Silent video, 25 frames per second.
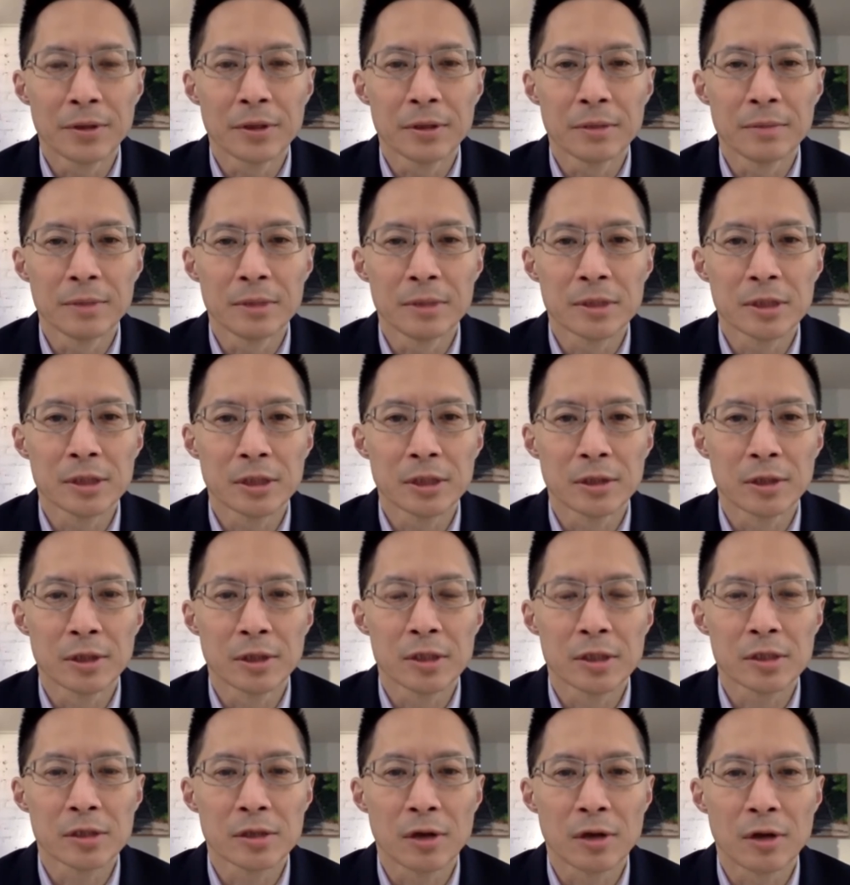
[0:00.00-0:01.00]
can be
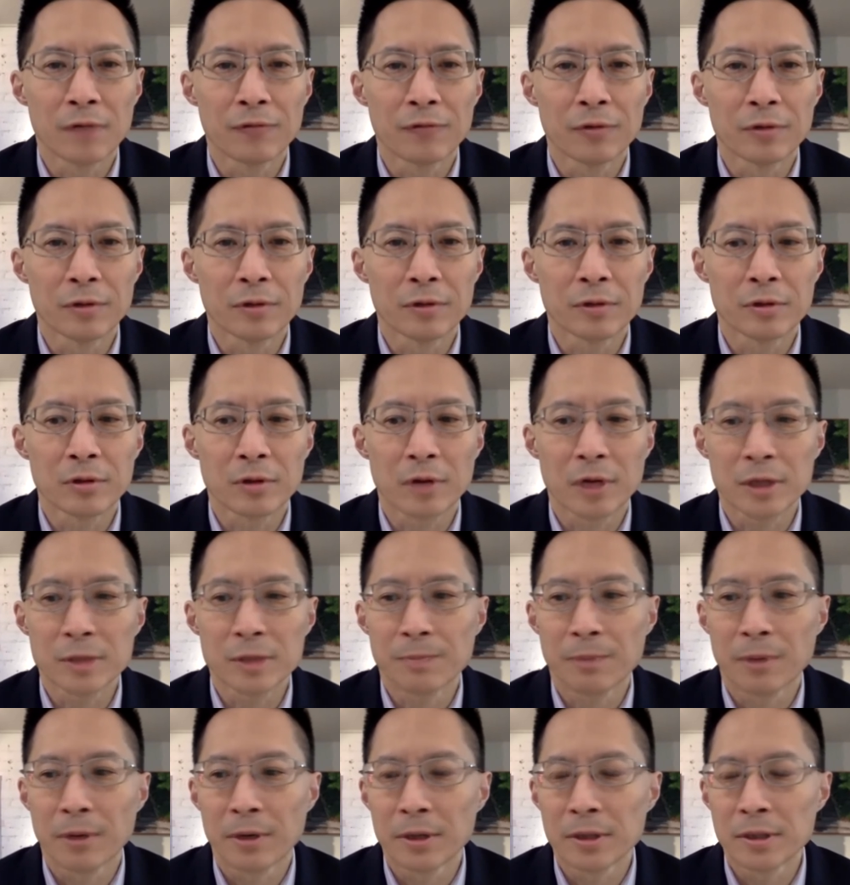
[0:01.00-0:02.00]
serious, thoughtful,
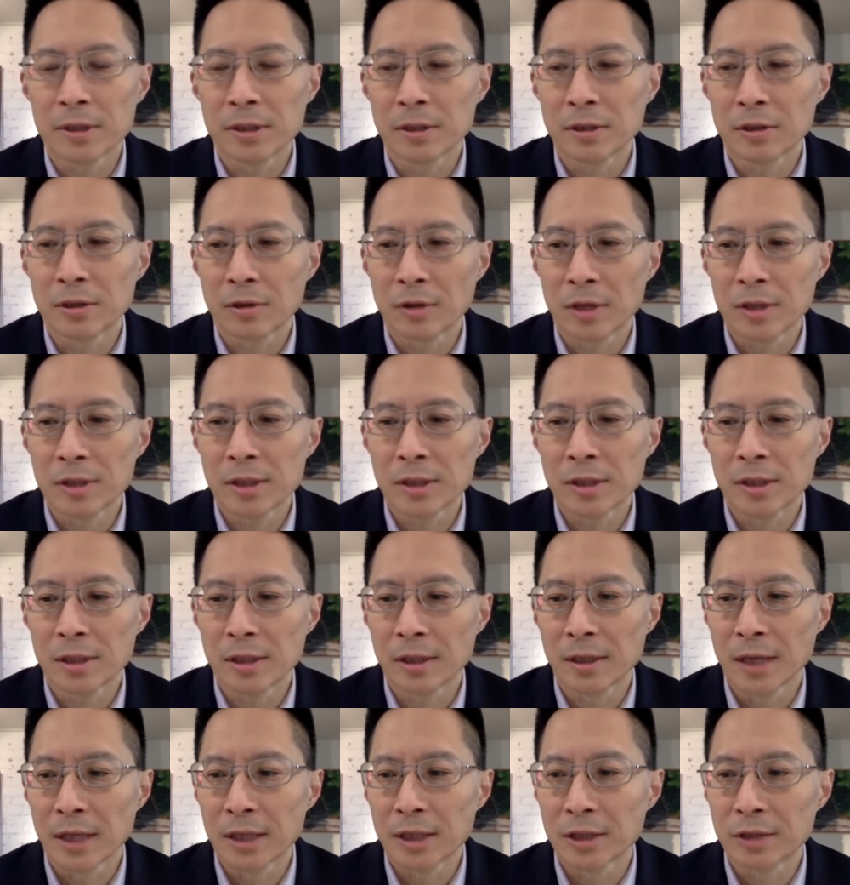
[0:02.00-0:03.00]
cross-partisan,
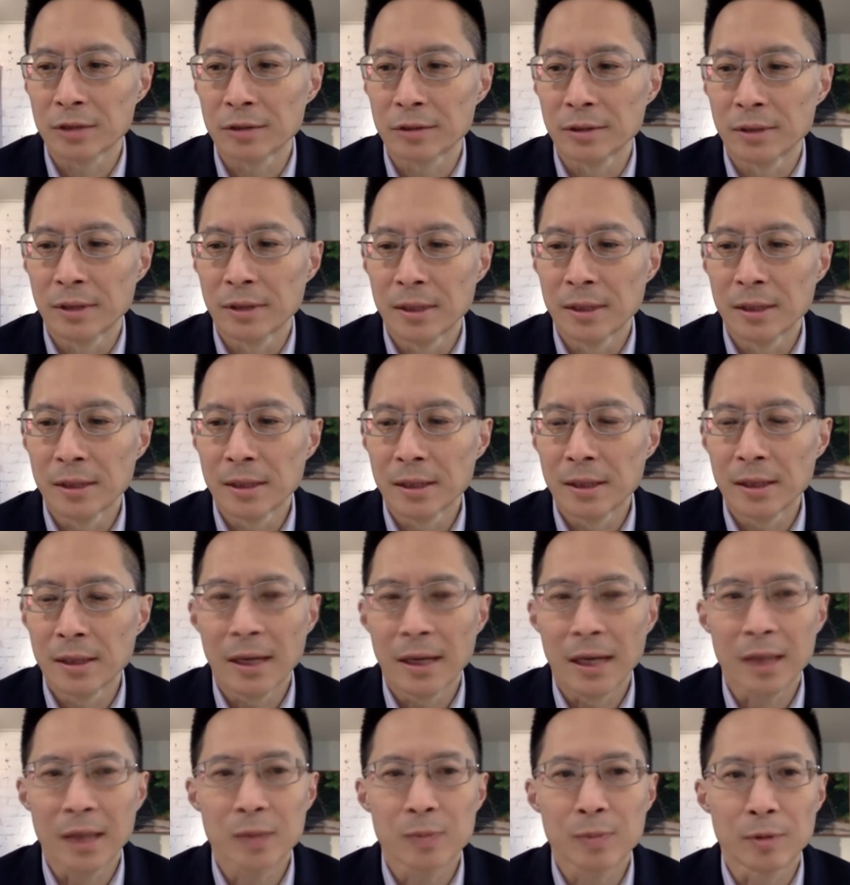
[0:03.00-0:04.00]
cross-ideological
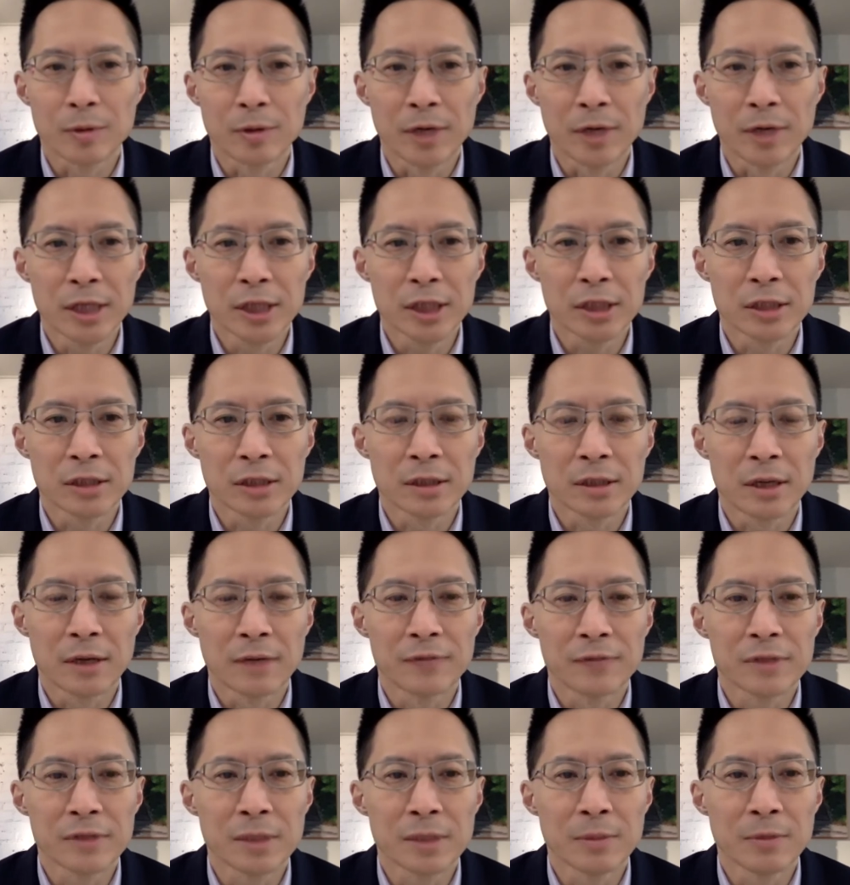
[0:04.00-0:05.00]
exploration
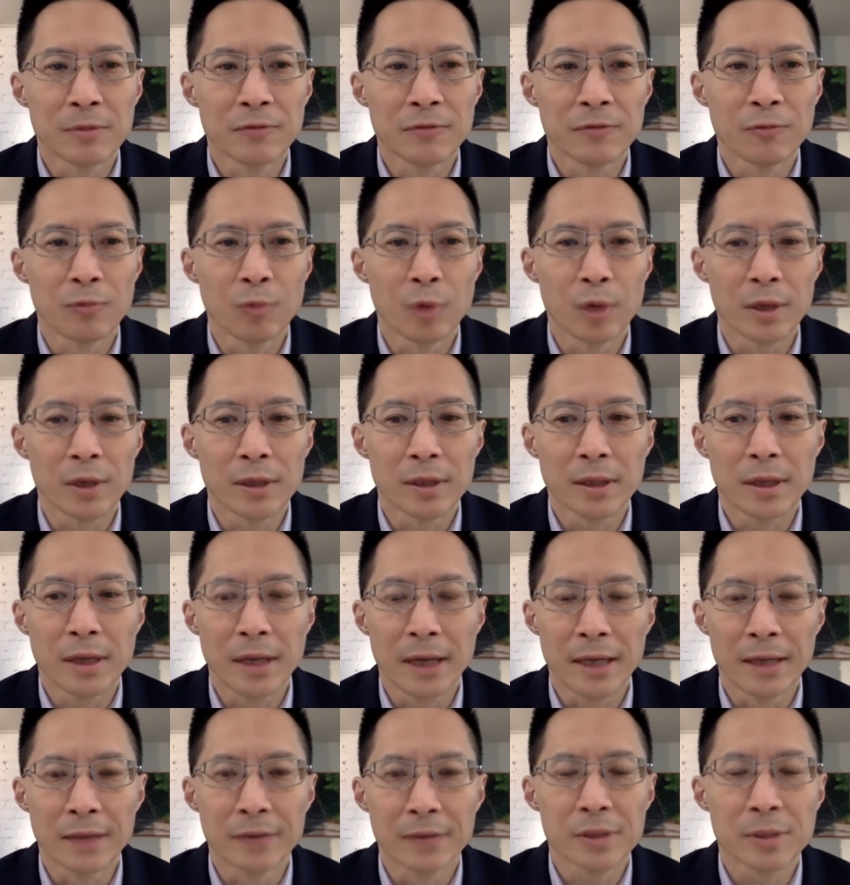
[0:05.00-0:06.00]
of some of what
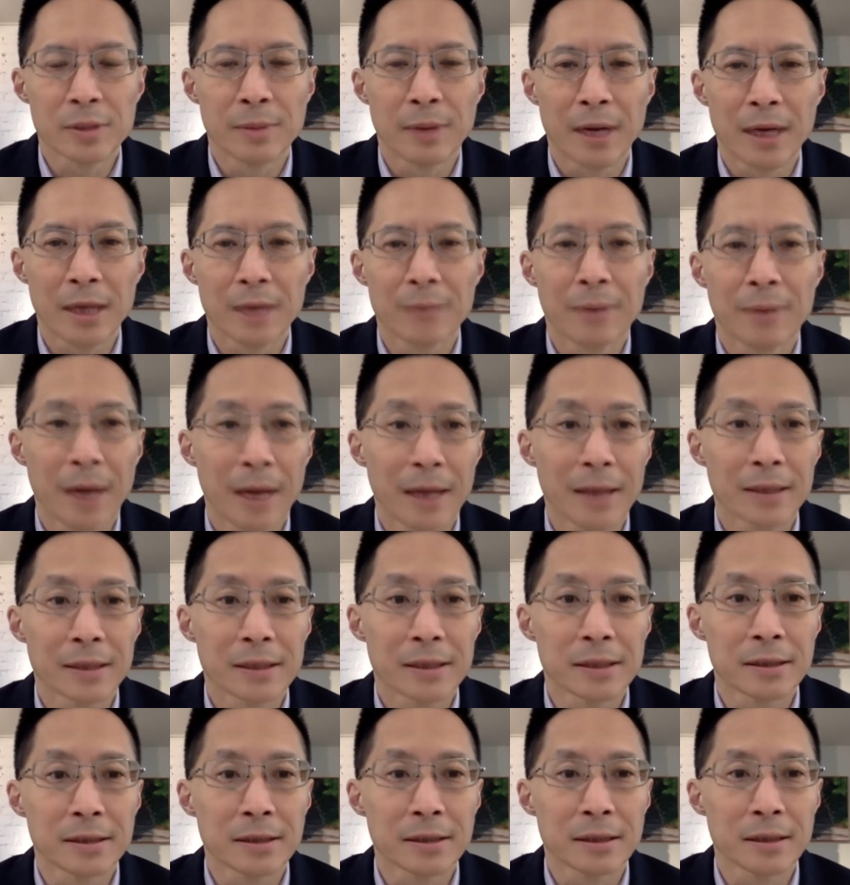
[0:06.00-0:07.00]
ails the body
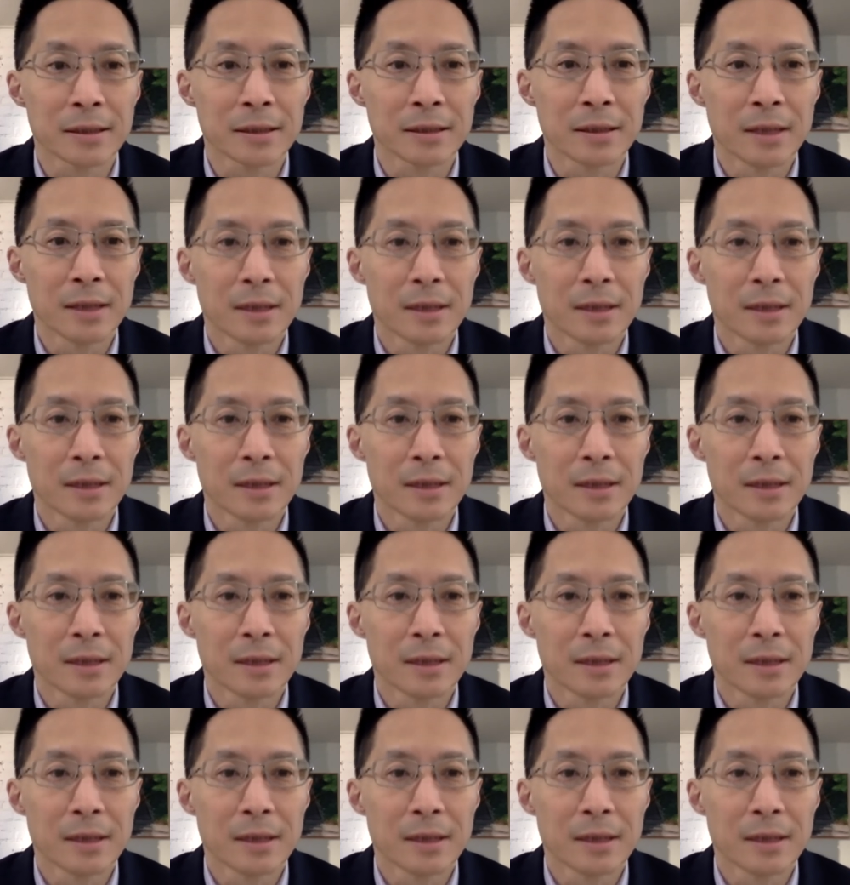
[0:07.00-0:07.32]
politic and